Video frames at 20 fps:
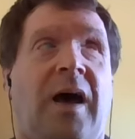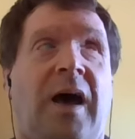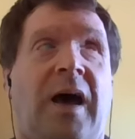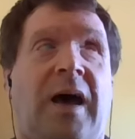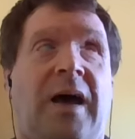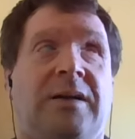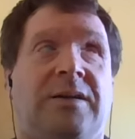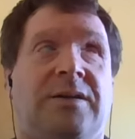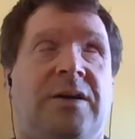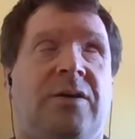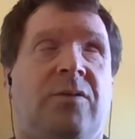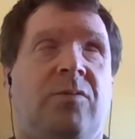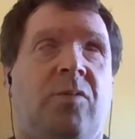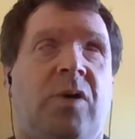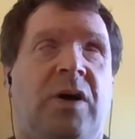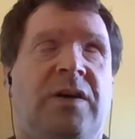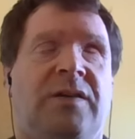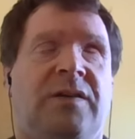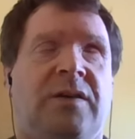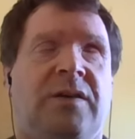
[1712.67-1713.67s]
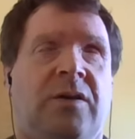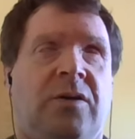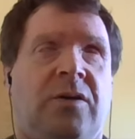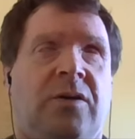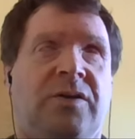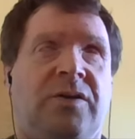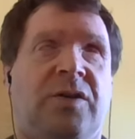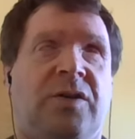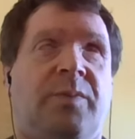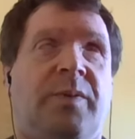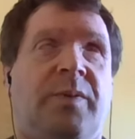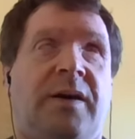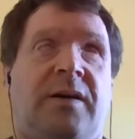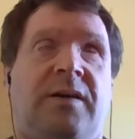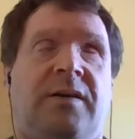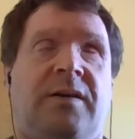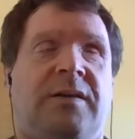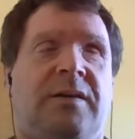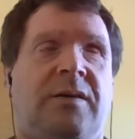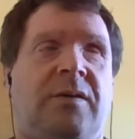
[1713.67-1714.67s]
and it wastes a lot of
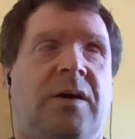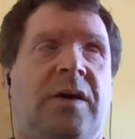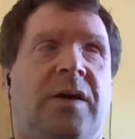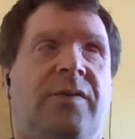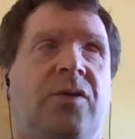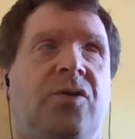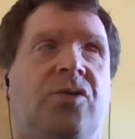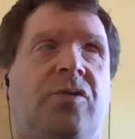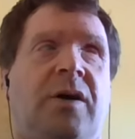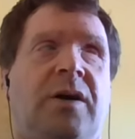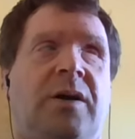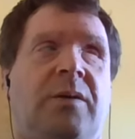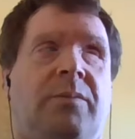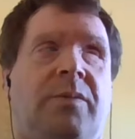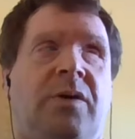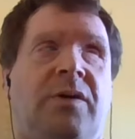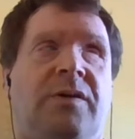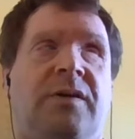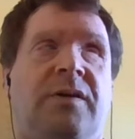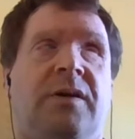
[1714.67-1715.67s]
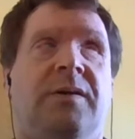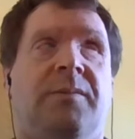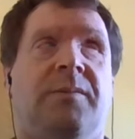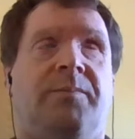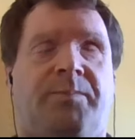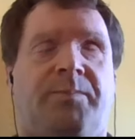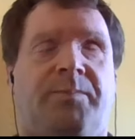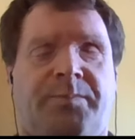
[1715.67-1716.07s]
space if you try and emboss it.